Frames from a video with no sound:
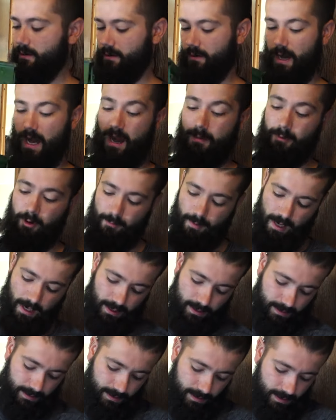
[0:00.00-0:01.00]
or ammo
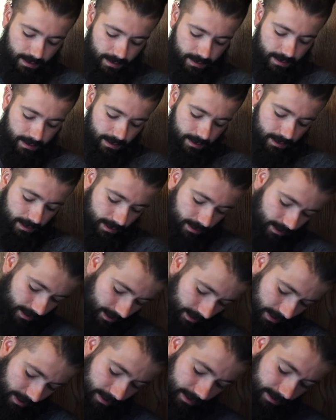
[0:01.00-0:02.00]
box,
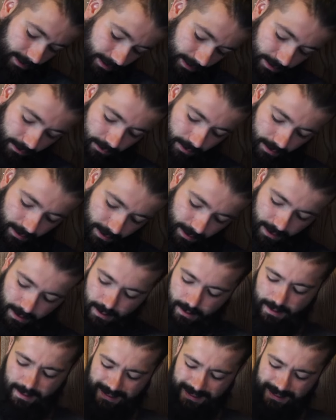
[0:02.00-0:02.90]
is literally